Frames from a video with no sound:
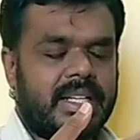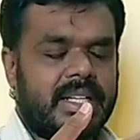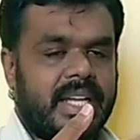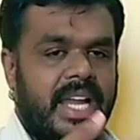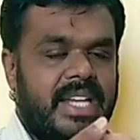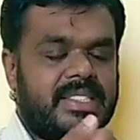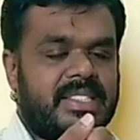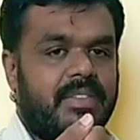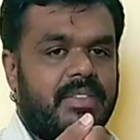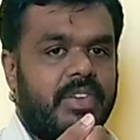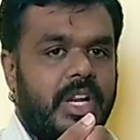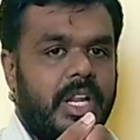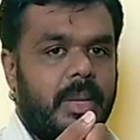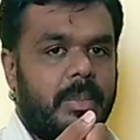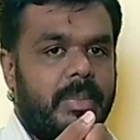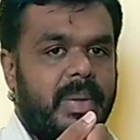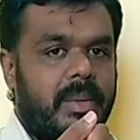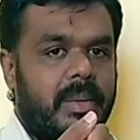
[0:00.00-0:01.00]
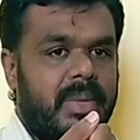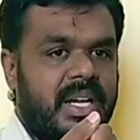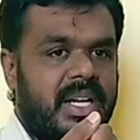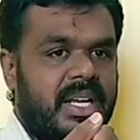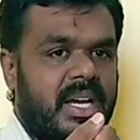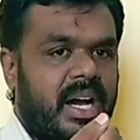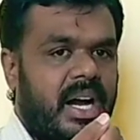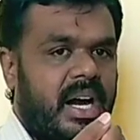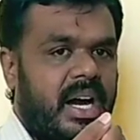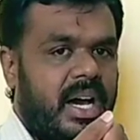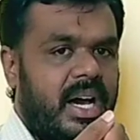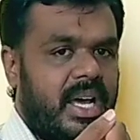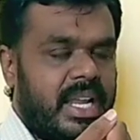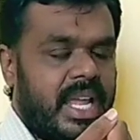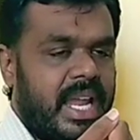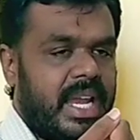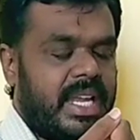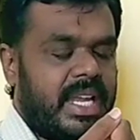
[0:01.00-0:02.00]
kinds of repayment or
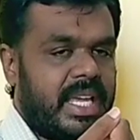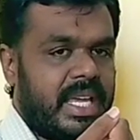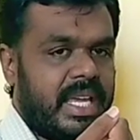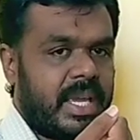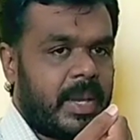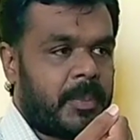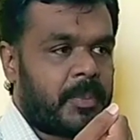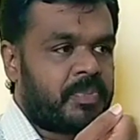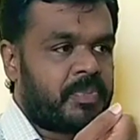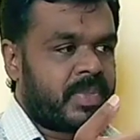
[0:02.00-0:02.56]
any